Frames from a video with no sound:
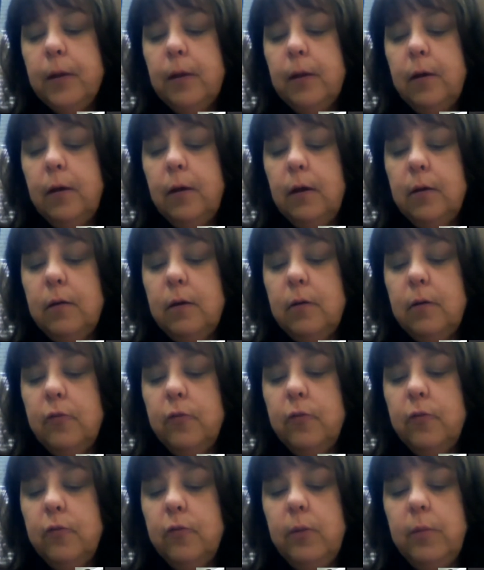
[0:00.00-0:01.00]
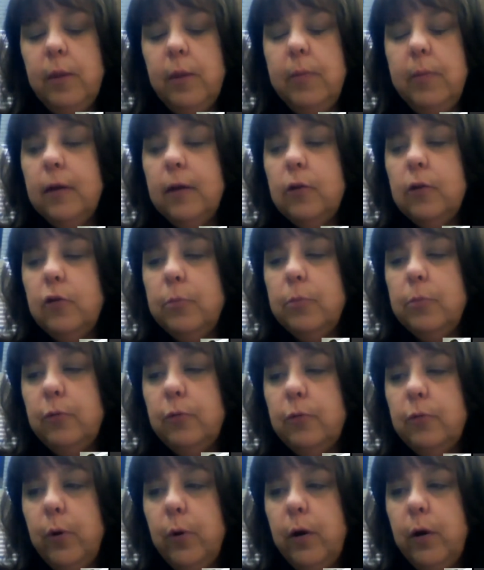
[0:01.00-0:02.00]
a student may be eligible
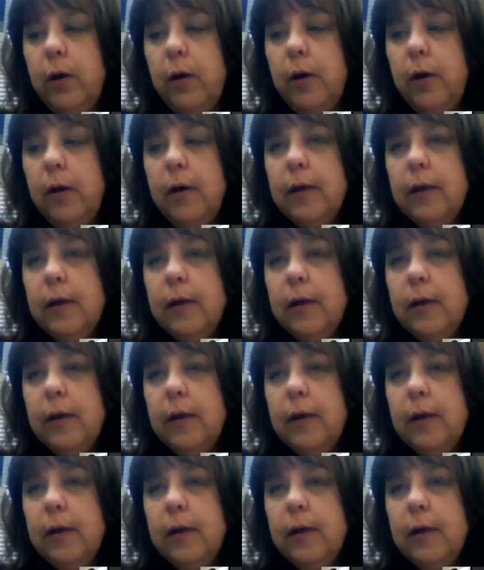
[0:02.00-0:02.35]
for